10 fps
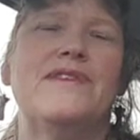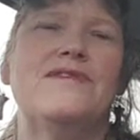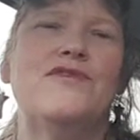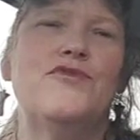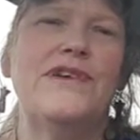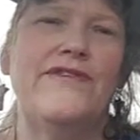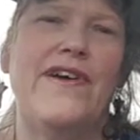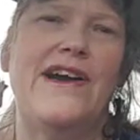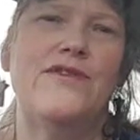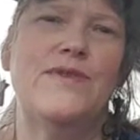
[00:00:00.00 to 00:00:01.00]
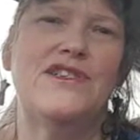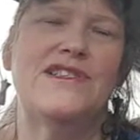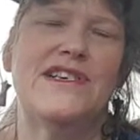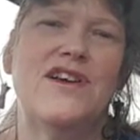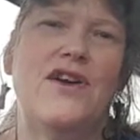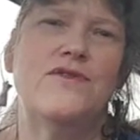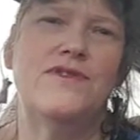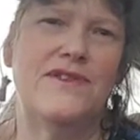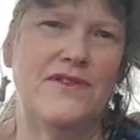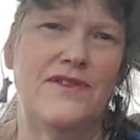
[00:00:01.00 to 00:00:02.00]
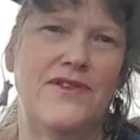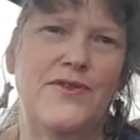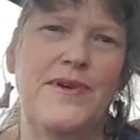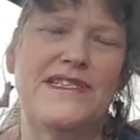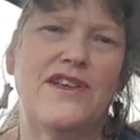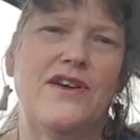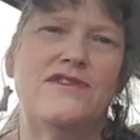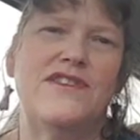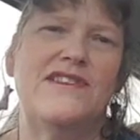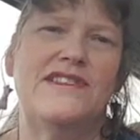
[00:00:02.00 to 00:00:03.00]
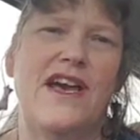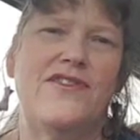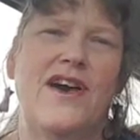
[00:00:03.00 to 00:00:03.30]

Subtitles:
Gloria Vale, which is a cult on the west coast of the South